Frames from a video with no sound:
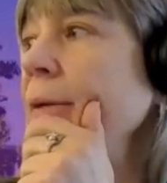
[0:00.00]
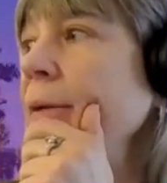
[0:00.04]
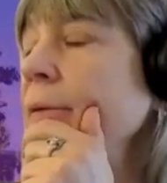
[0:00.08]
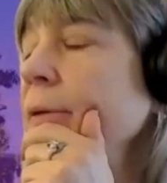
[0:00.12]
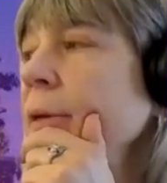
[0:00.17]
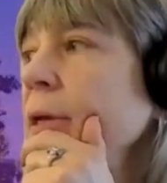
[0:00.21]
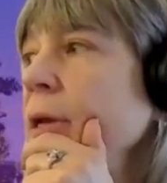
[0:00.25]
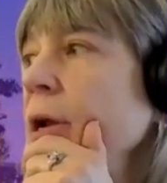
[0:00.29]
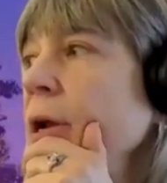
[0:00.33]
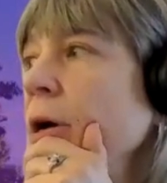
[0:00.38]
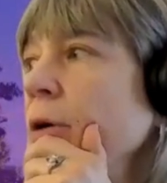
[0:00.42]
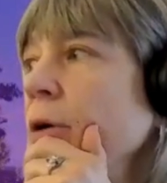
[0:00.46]

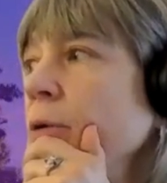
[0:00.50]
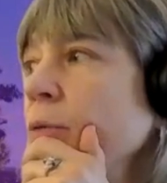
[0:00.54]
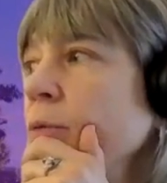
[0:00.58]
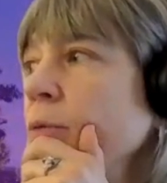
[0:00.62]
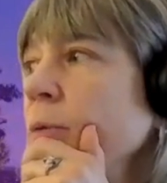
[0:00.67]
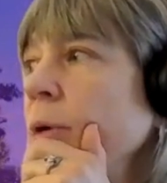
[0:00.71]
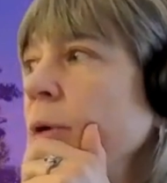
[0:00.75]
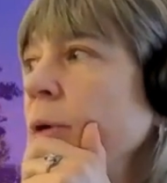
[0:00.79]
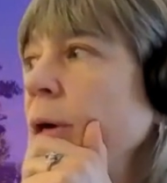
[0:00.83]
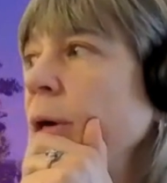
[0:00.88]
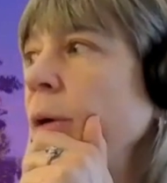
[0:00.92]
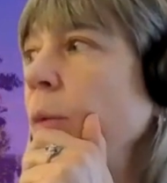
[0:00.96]

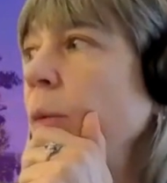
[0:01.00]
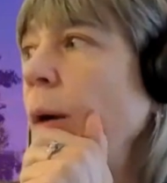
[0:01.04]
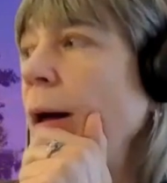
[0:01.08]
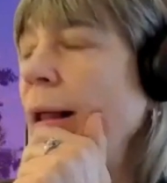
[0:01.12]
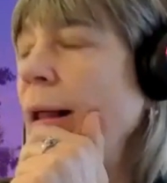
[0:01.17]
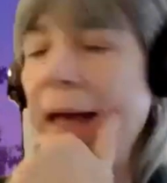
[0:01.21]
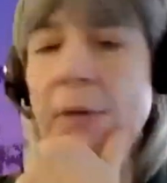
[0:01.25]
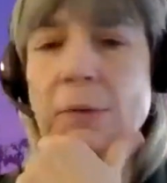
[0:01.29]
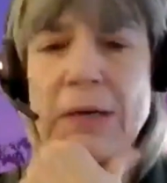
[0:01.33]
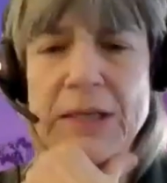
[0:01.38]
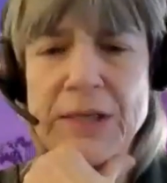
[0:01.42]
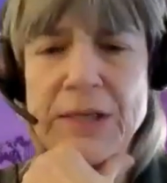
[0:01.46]

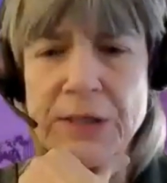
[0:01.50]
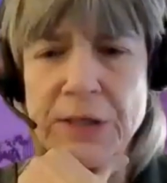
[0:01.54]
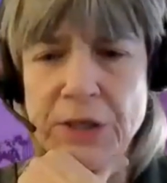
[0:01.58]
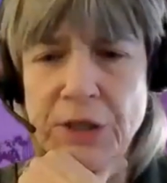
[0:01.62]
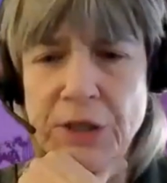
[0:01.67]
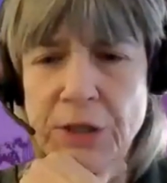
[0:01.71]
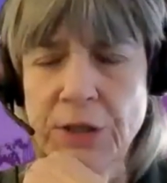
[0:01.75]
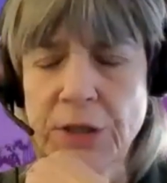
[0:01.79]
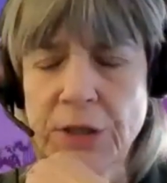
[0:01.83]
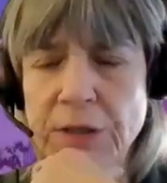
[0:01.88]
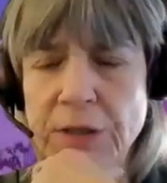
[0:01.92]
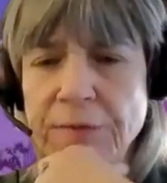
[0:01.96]
while I
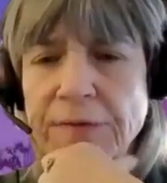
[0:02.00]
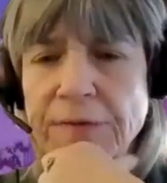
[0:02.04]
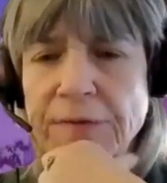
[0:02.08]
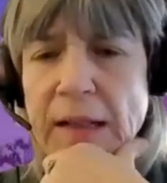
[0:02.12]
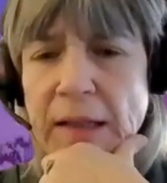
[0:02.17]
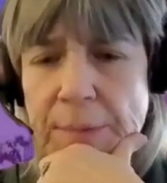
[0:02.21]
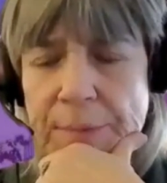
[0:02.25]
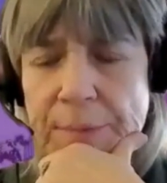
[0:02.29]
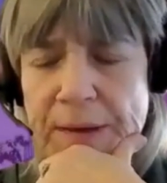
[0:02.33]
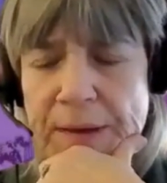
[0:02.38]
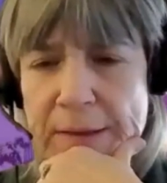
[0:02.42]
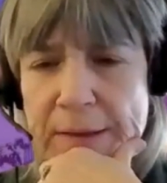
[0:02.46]
wasn't
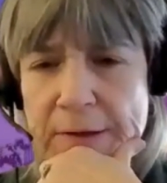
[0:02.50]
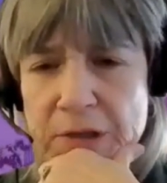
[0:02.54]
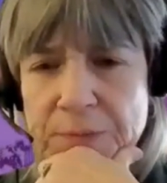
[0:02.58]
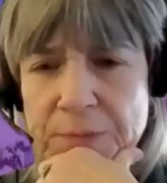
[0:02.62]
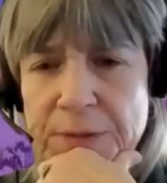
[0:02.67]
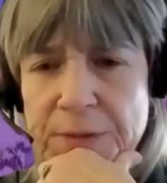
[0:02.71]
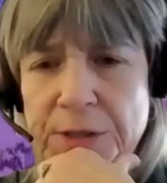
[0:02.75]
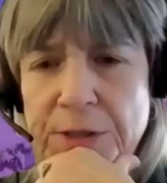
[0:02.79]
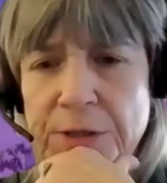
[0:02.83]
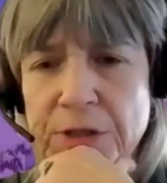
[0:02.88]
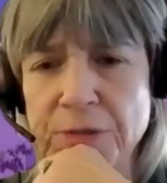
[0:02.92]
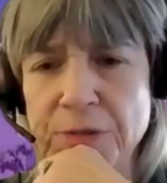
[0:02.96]
developing
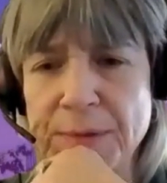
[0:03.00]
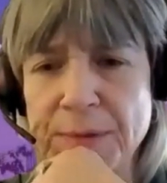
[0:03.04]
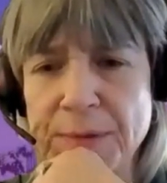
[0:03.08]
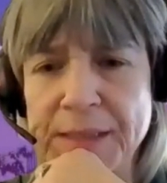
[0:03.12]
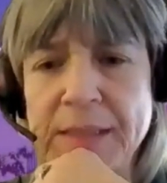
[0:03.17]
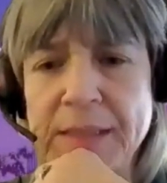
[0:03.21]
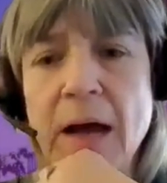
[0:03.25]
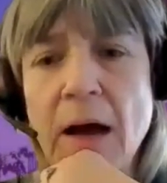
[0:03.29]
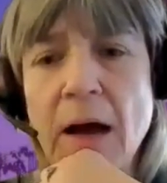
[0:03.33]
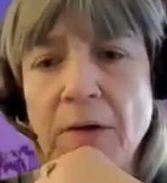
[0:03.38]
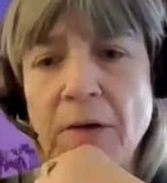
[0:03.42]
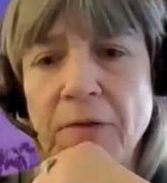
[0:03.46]
those materials
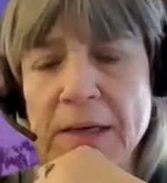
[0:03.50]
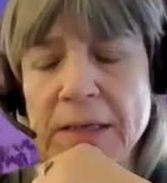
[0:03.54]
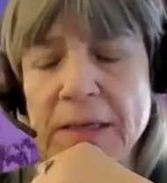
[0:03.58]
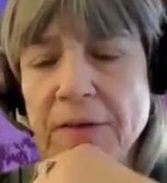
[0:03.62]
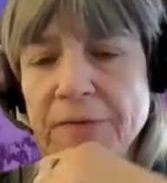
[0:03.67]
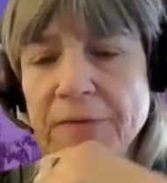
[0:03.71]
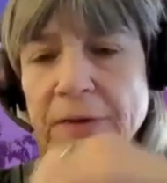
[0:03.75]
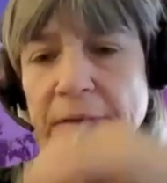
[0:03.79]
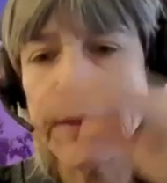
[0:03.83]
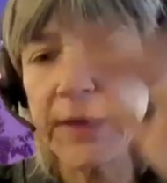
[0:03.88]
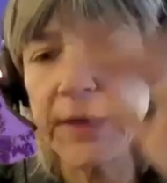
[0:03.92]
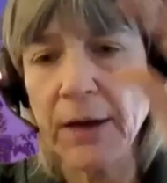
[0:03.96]
myself, I
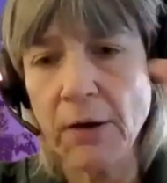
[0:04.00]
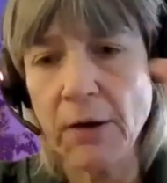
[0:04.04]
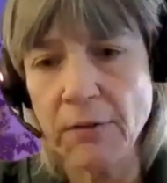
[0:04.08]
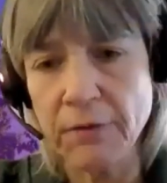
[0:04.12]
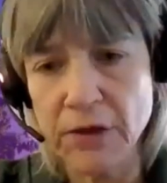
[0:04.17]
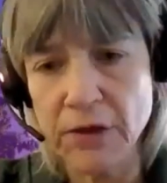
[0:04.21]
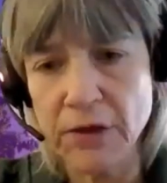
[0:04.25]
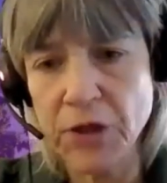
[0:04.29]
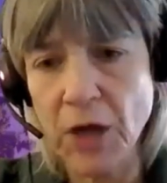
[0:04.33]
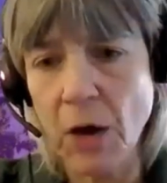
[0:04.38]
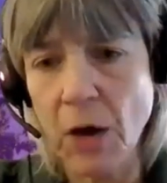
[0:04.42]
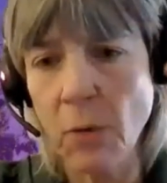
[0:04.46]
definitely
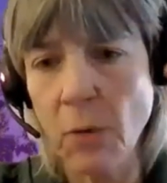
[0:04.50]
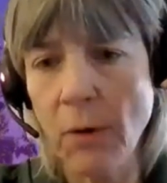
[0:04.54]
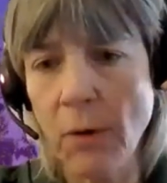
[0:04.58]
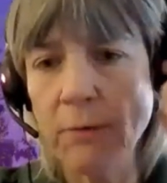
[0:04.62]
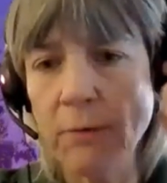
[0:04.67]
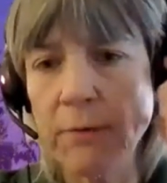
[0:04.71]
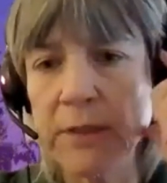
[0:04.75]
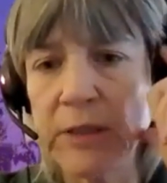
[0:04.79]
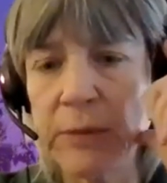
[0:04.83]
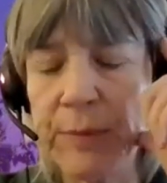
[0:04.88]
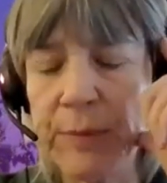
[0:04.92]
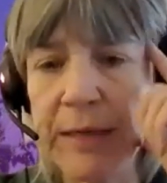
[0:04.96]
oversaw
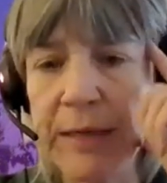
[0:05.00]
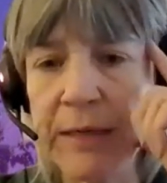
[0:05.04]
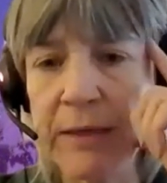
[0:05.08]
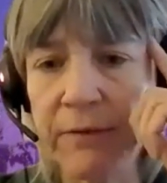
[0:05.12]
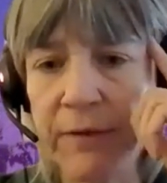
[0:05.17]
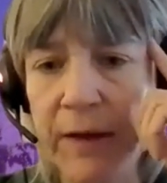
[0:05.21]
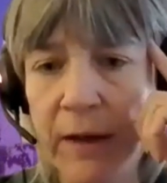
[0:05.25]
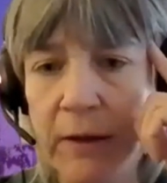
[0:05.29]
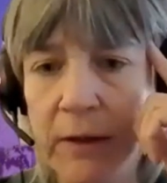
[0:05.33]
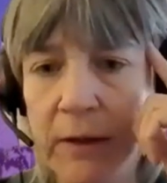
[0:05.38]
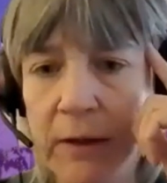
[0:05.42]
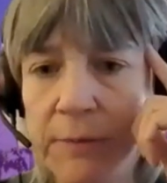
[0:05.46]
what was being
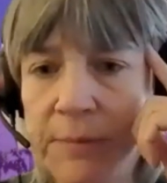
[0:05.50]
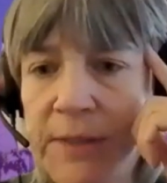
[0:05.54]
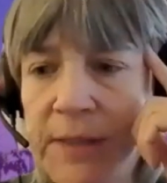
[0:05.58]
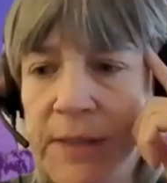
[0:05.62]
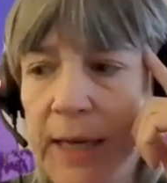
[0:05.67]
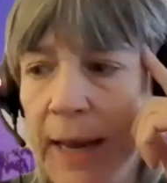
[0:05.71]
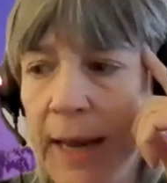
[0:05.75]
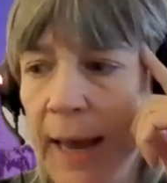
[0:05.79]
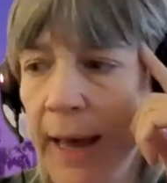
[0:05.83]
developed.